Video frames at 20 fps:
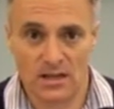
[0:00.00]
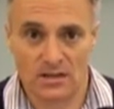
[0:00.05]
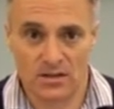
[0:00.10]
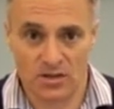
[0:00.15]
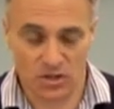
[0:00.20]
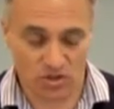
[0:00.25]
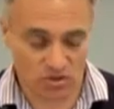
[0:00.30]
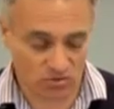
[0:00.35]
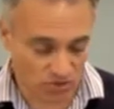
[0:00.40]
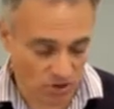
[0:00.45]

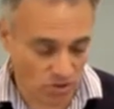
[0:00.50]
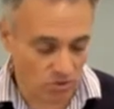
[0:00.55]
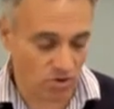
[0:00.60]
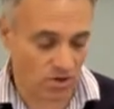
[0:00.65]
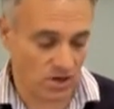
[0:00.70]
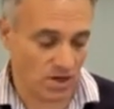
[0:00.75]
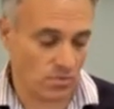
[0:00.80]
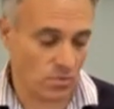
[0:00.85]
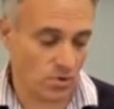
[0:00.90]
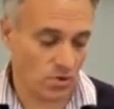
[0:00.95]
the stroke
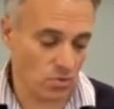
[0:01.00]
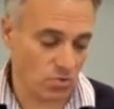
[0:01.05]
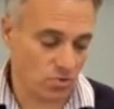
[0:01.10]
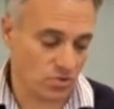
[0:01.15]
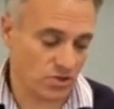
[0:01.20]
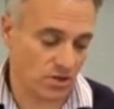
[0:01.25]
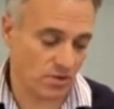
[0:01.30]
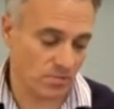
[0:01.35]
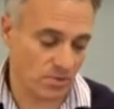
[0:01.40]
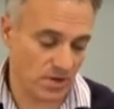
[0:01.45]
on it will
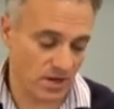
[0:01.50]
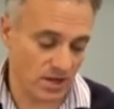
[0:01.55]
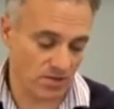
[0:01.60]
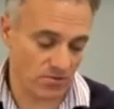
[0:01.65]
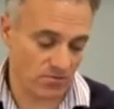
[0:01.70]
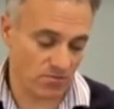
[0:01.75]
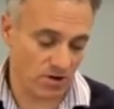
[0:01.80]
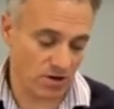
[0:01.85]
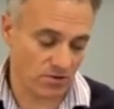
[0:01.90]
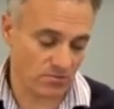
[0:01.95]
also
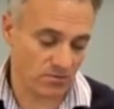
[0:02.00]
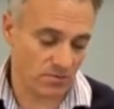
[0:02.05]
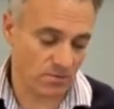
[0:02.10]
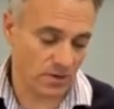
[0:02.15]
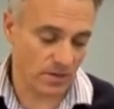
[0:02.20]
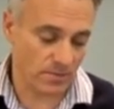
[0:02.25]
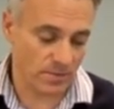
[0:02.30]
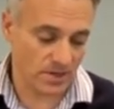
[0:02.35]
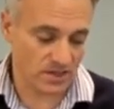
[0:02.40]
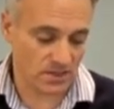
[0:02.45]
be 300
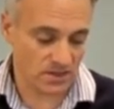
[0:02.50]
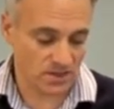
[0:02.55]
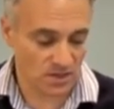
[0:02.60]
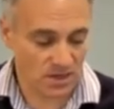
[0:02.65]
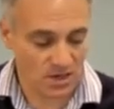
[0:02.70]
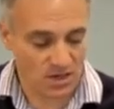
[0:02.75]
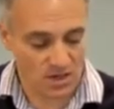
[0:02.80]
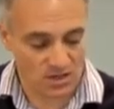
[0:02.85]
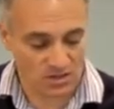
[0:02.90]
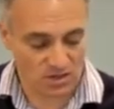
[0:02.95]
millimeters.
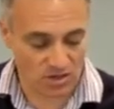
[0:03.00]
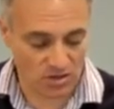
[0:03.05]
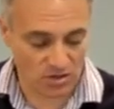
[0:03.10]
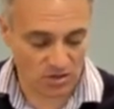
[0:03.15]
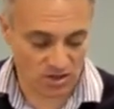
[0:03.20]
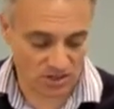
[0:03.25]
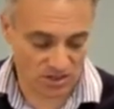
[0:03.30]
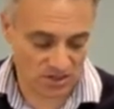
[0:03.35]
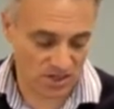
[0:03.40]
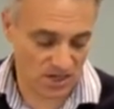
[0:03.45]
So you
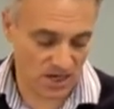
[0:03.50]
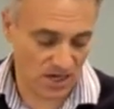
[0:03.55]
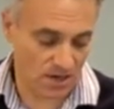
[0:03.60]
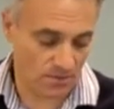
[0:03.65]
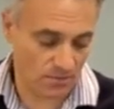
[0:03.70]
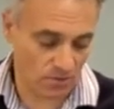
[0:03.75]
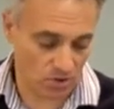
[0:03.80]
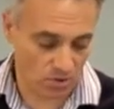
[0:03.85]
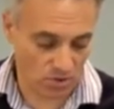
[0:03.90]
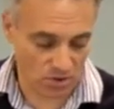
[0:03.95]
can see,
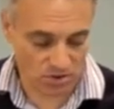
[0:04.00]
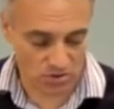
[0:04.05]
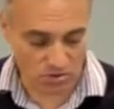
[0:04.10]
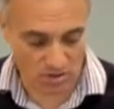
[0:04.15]
I'm not quite